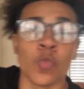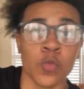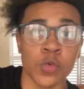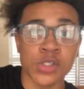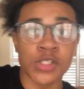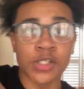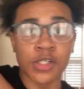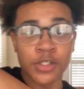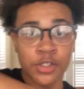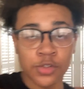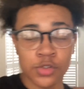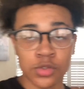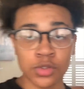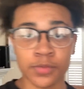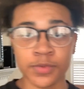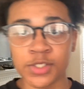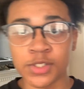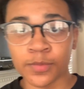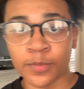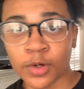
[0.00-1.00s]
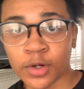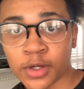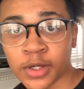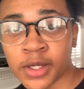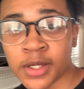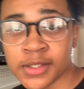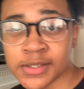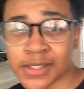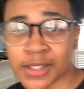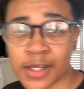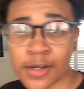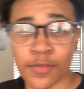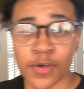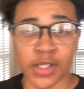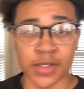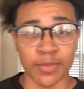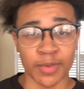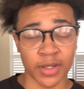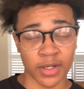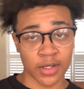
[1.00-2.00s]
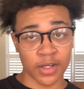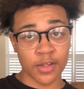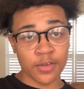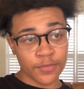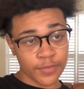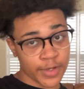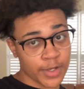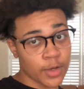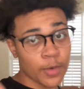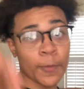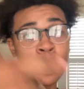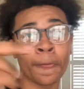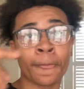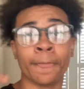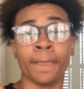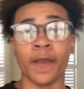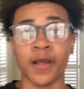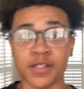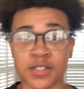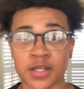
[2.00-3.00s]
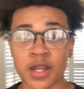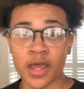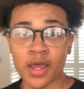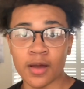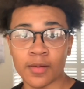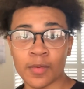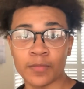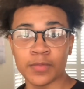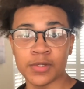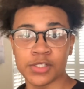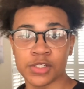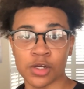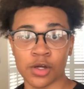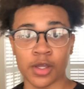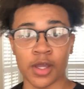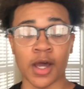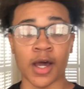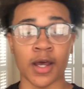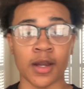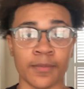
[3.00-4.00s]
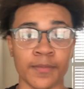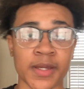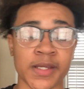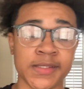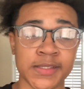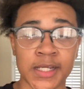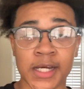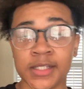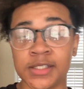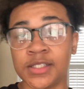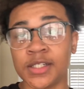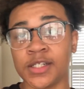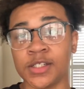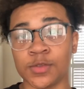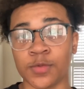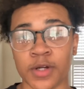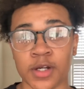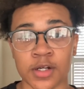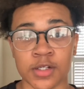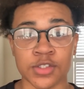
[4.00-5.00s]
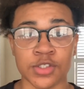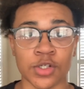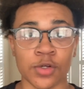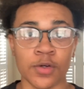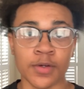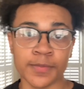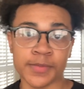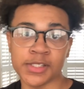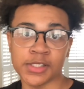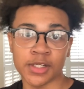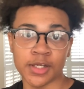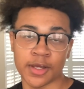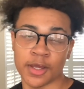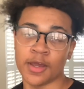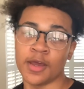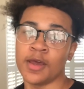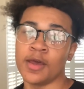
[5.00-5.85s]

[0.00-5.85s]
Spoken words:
What's good, YouTube? It's your boy 10K Round back with another video, and today I'm gonna be showing y'all how to make stack jeans without a sewing machine,